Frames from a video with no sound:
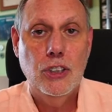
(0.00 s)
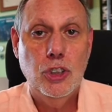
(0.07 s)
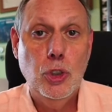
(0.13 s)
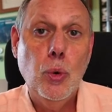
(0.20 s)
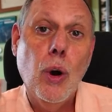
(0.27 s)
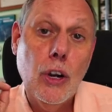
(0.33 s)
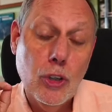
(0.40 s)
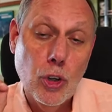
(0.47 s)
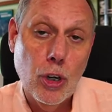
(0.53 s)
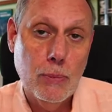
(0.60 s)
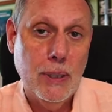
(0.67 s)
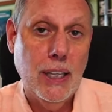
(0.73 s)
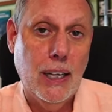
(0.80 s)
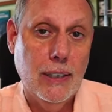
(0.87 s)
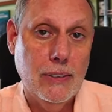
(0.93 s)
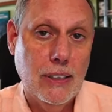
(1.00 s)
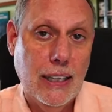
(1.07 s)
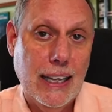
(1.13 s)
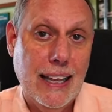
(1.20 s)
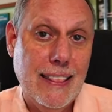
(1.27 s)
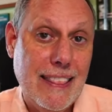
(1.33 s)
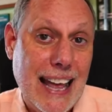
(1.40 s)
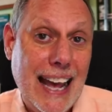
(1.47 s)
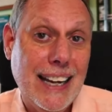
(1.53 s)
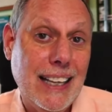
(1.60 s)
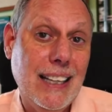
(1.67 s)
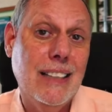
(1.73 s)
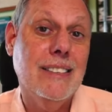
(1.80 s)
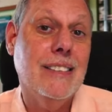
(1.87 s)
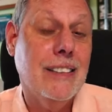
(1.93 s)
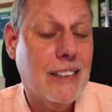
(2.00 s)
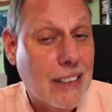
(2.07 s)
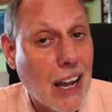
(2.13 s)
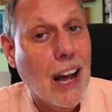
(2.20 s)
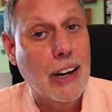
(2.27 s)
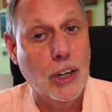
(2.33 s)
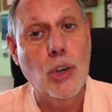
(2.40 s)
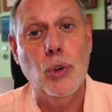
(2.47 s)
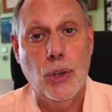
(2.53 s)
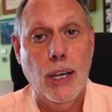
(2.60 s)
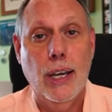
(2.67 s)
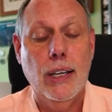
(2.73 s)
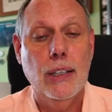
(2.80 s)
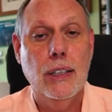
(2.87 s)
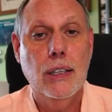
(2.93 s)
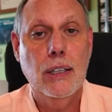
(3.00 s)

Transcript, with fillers: you are normalizing, and that is not okay.